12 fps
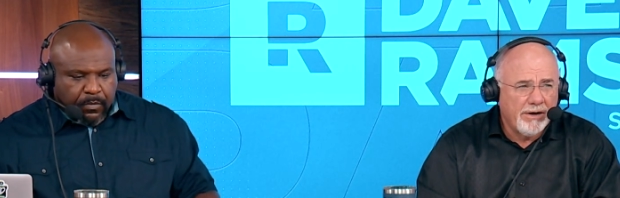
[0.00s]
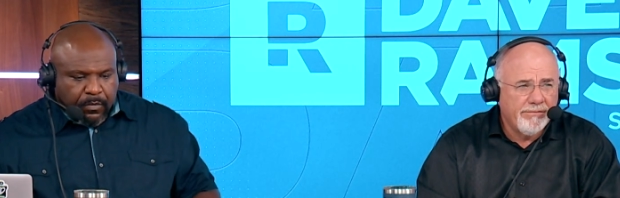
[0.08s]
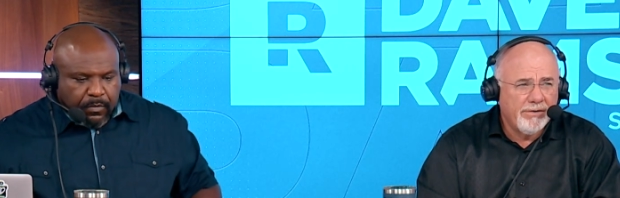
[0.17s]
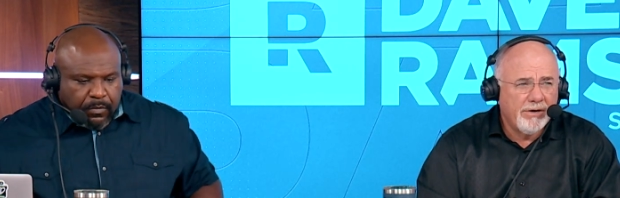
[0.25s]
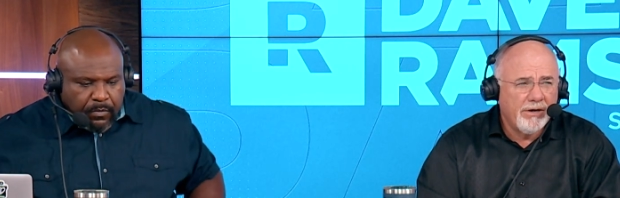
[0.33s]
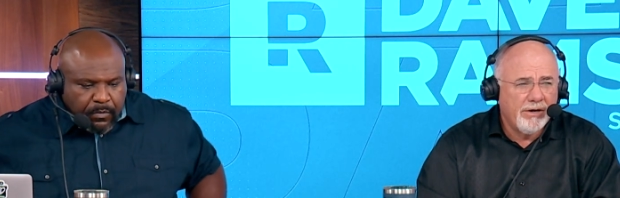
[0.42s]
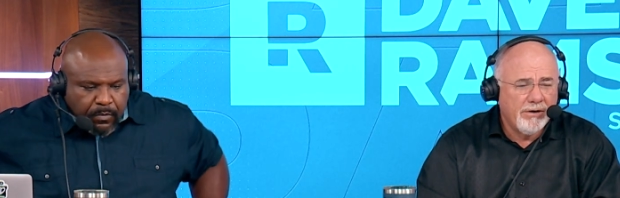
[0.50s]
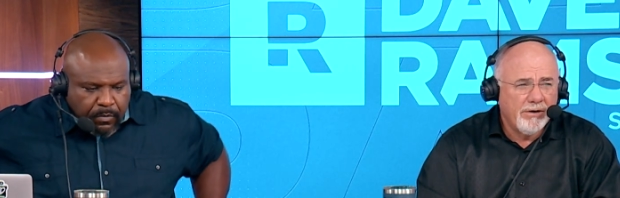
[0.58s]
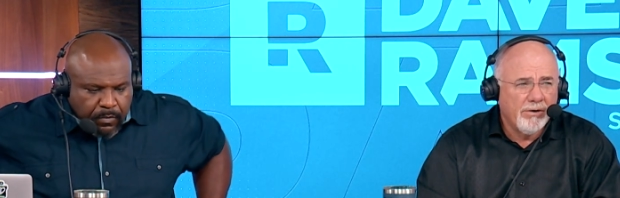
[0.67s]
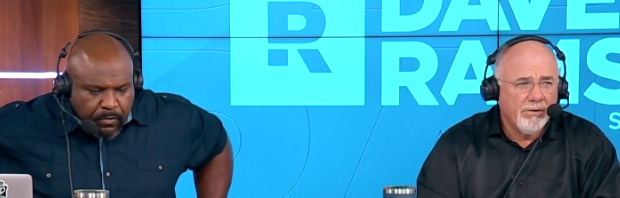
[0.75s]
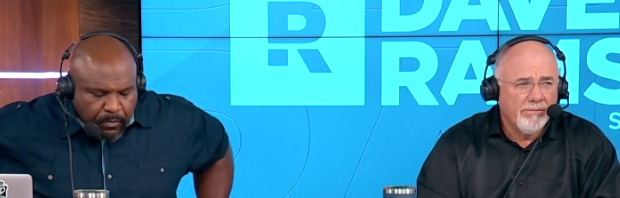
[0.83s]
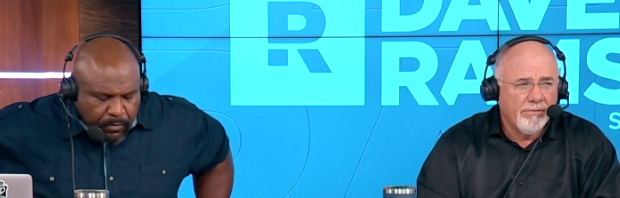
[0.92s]
Speaker 1: seventy thousand dollars a
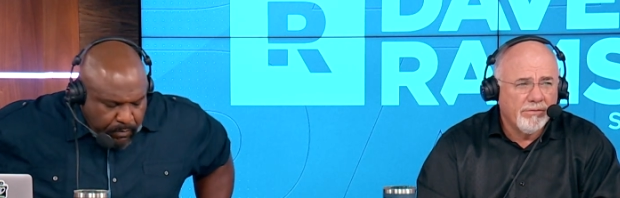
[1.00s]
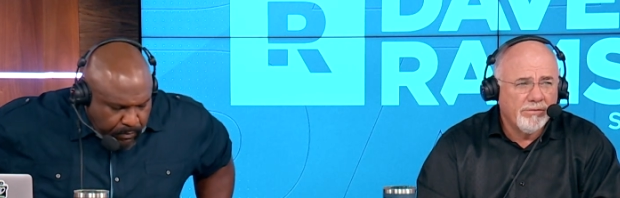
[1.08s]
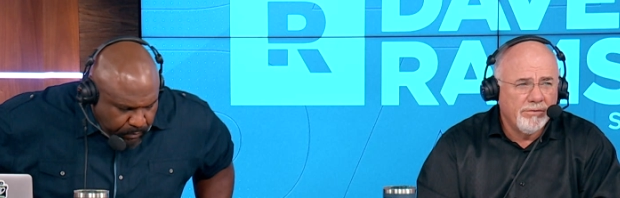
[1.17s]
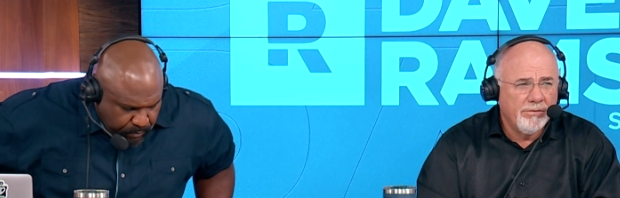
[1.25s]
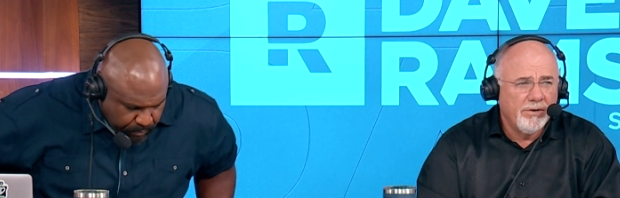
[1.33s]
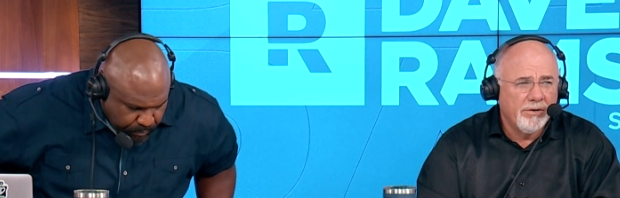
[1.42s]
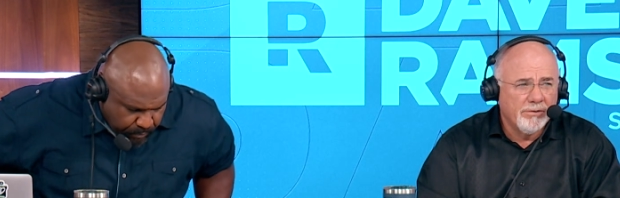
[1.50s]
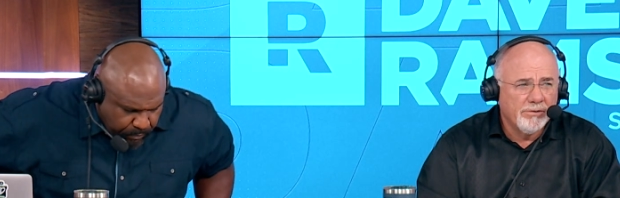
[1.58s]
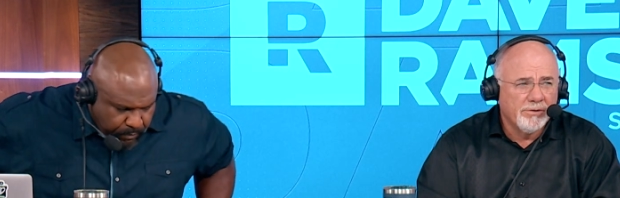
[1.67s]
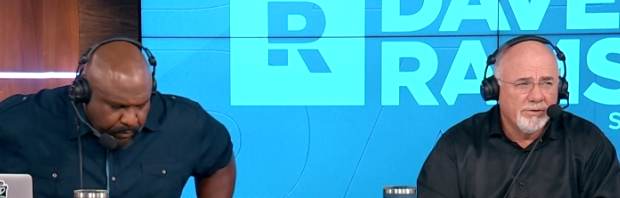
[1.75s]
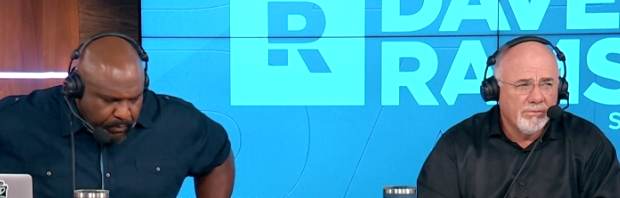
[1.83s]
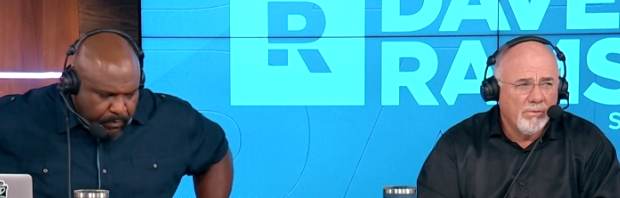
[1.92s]
year yeah. for two
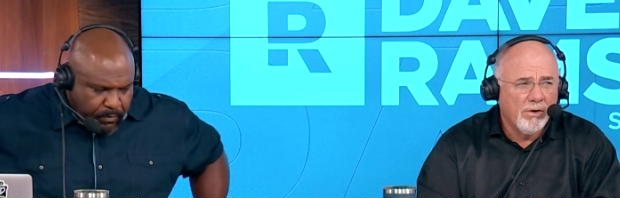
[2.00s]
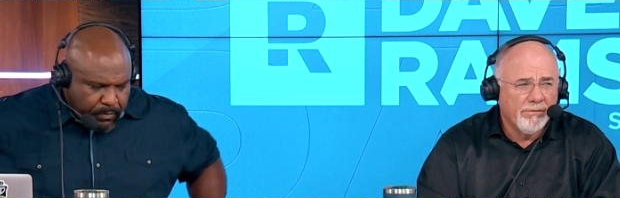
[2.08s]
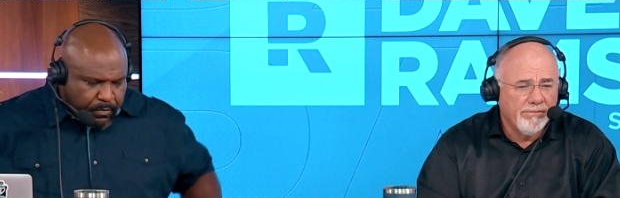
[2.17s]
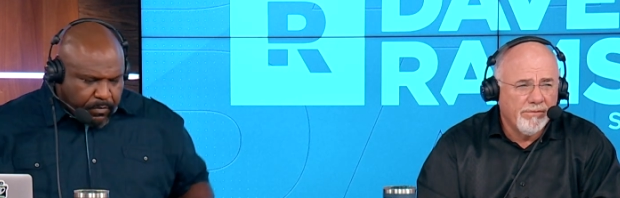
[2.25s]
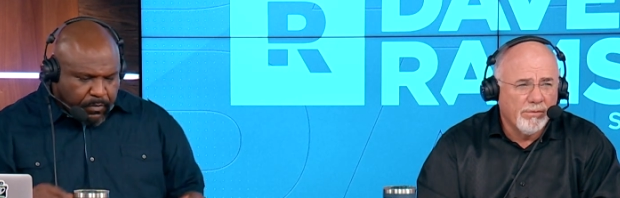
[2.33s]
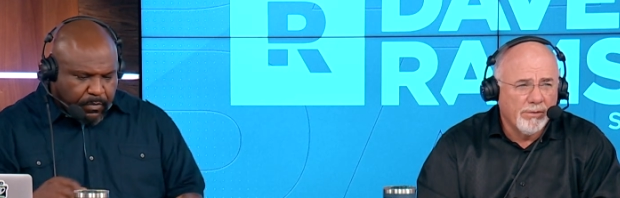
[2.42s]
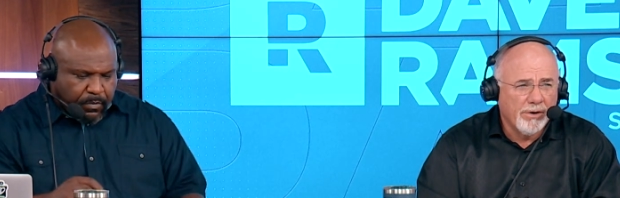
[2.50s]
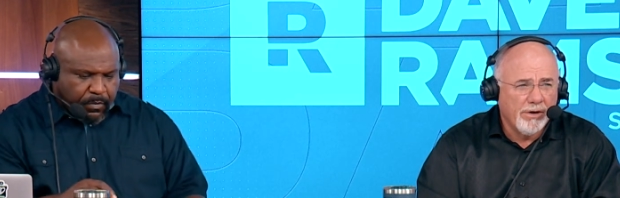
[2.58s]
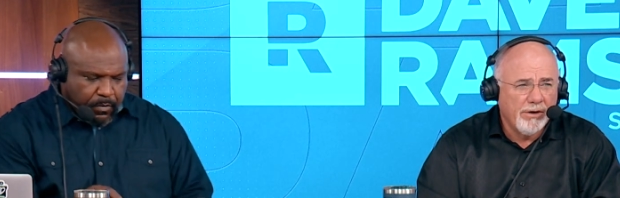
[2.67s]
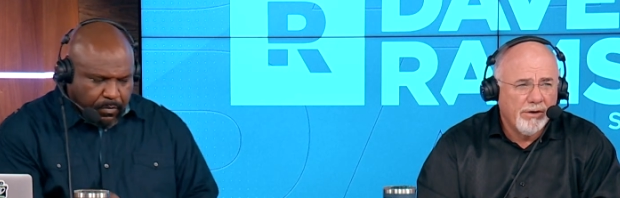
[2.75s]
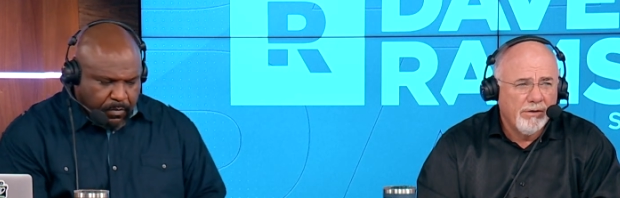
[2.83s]
years is one hundred forty